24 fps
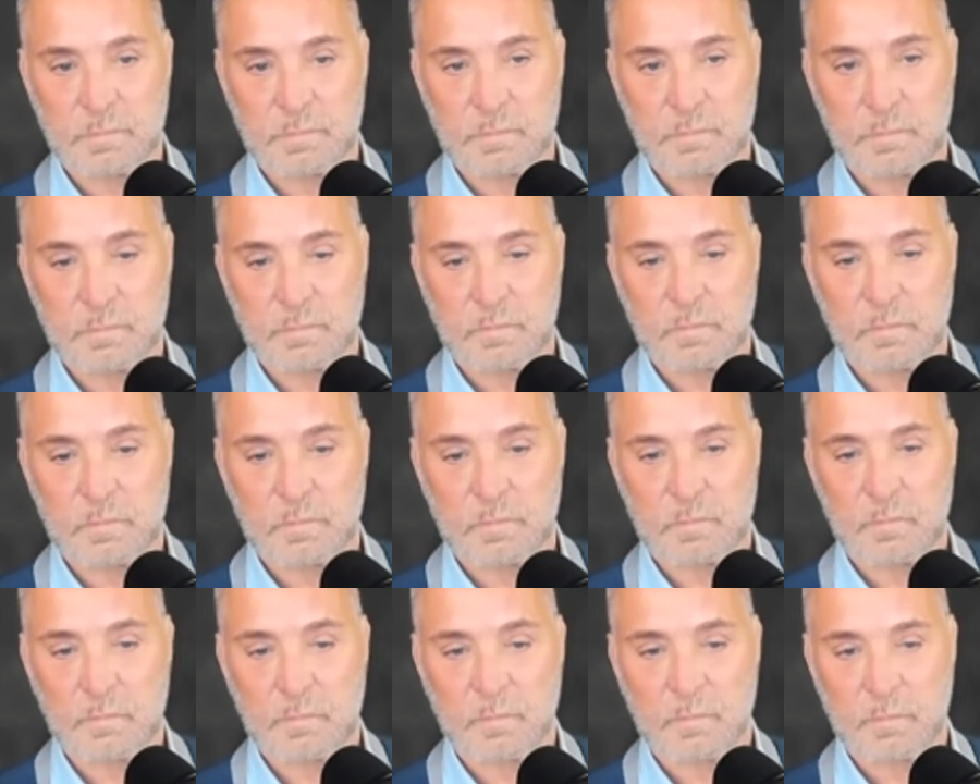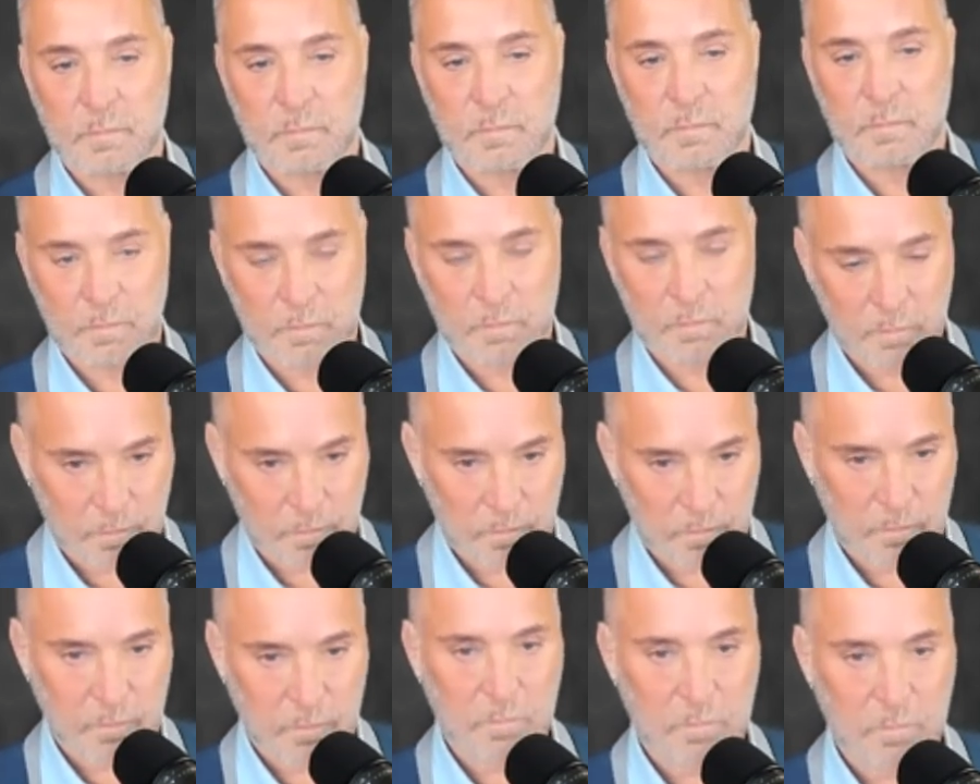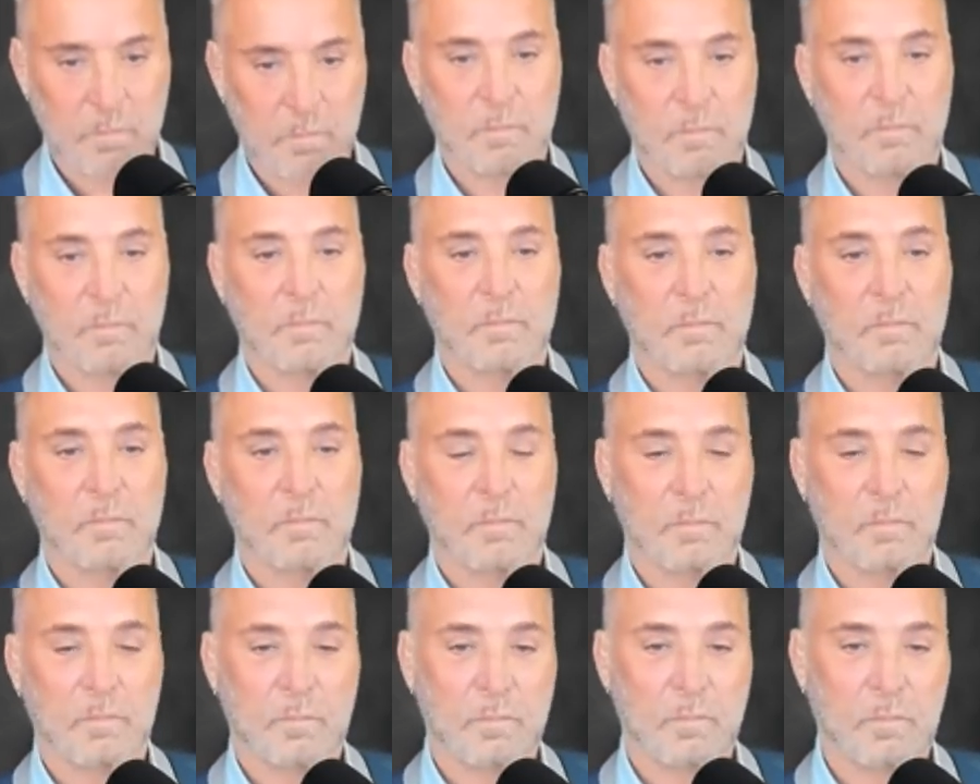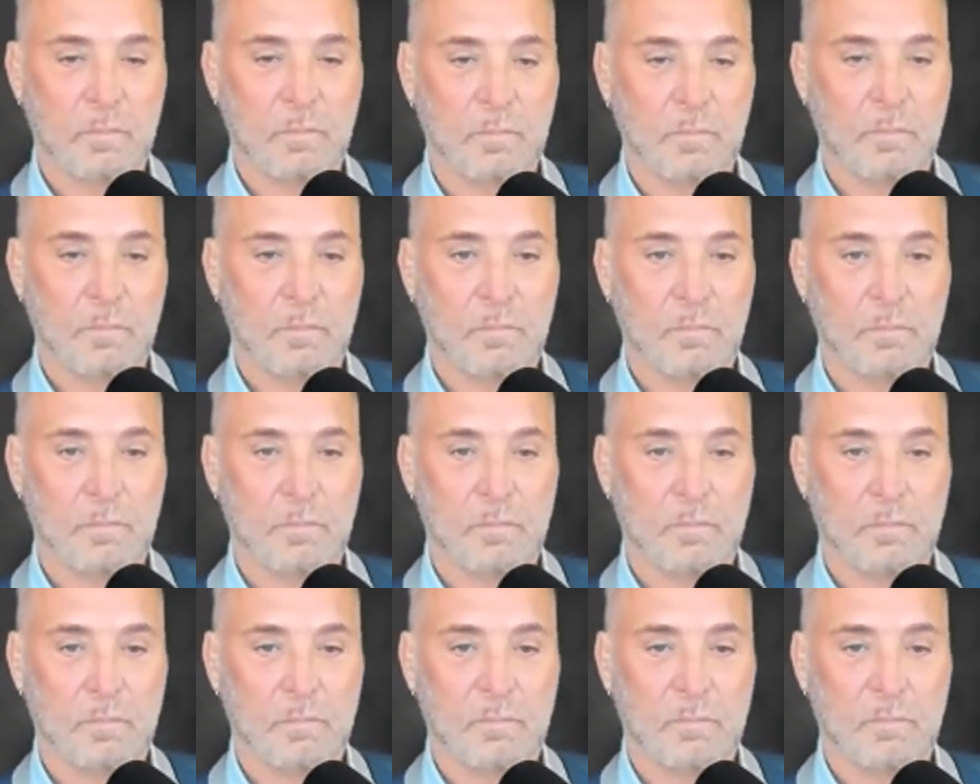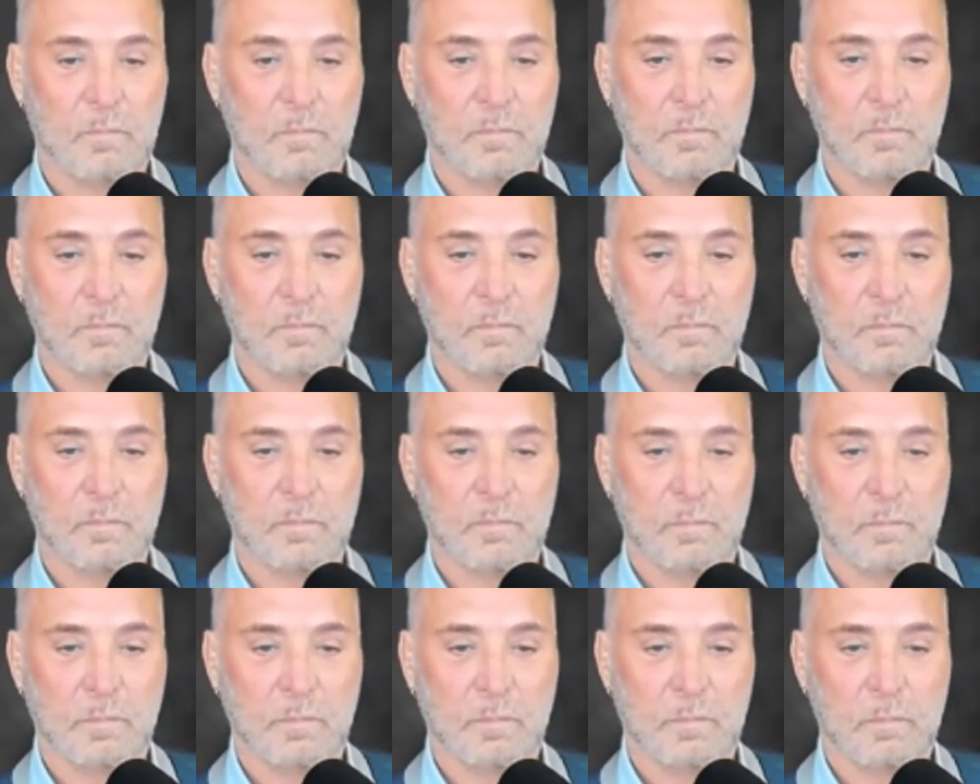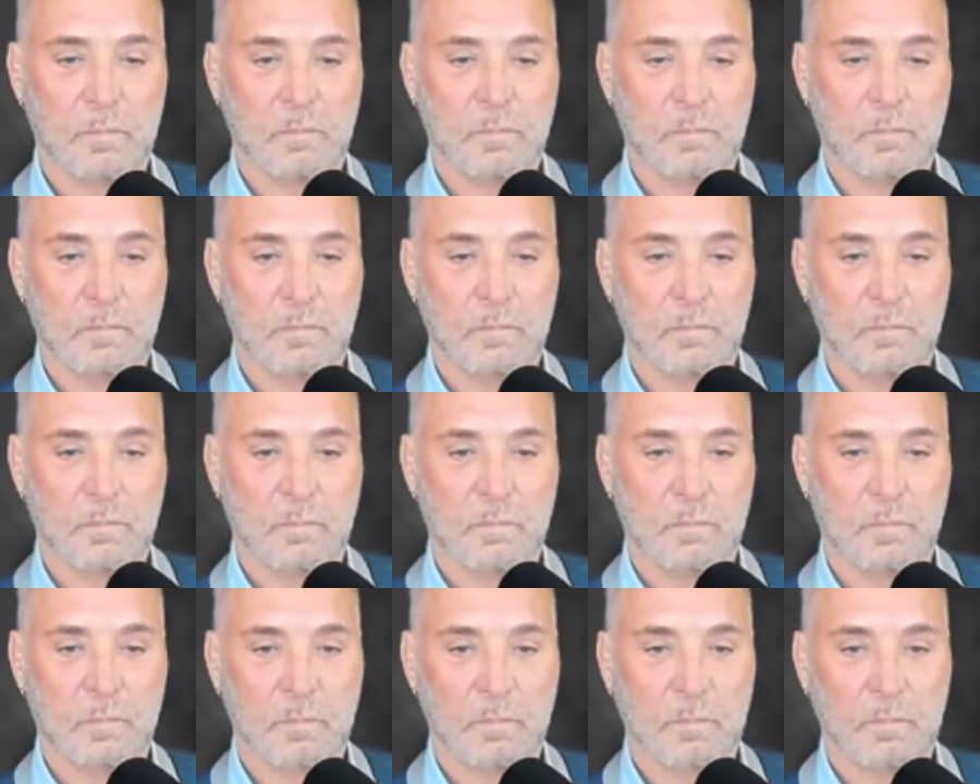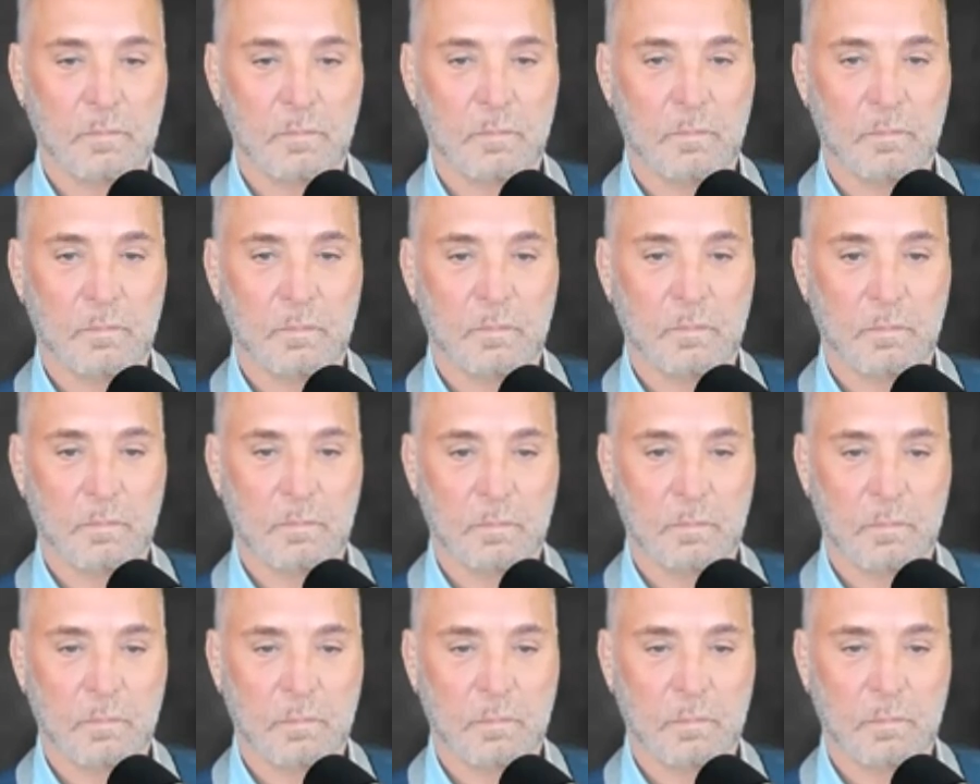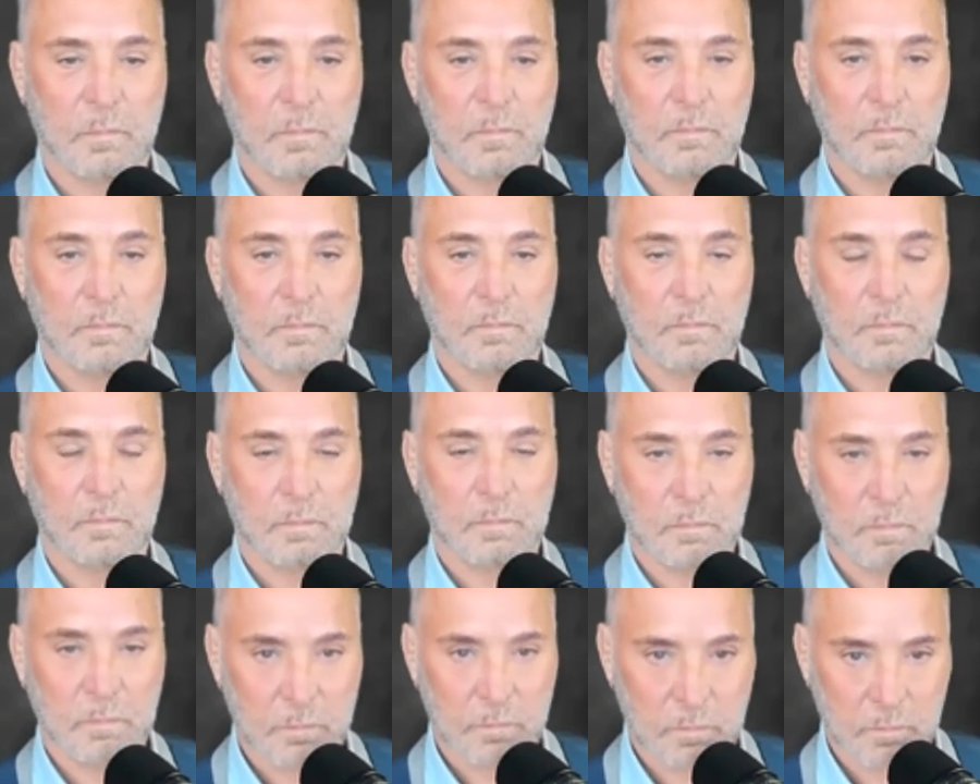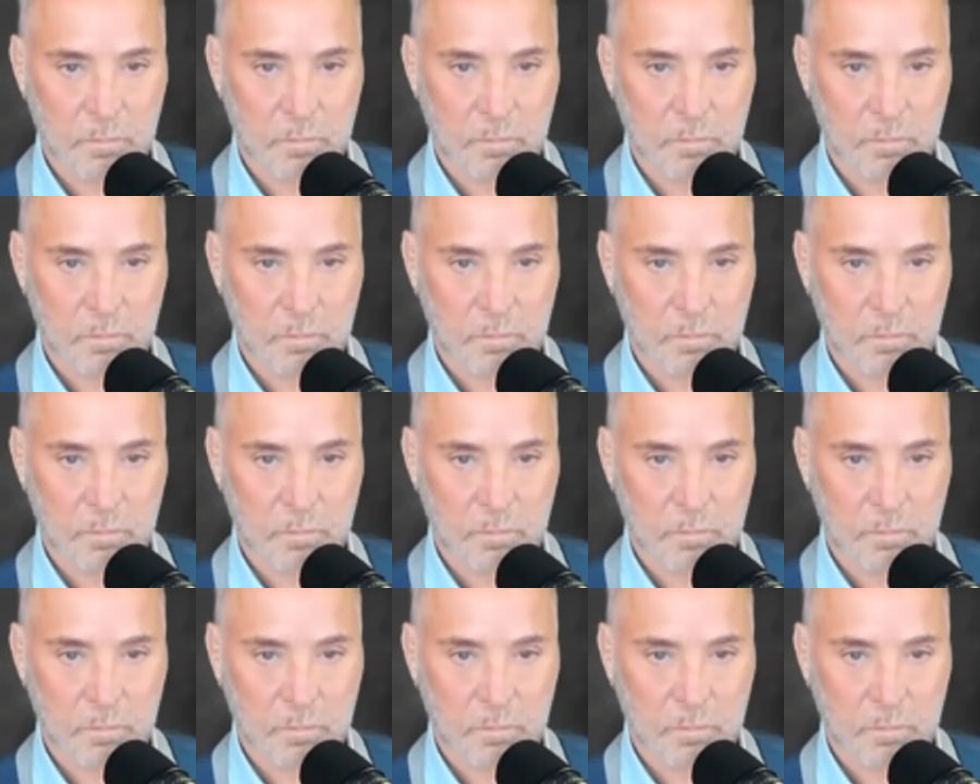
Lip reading: The person shown says nothing.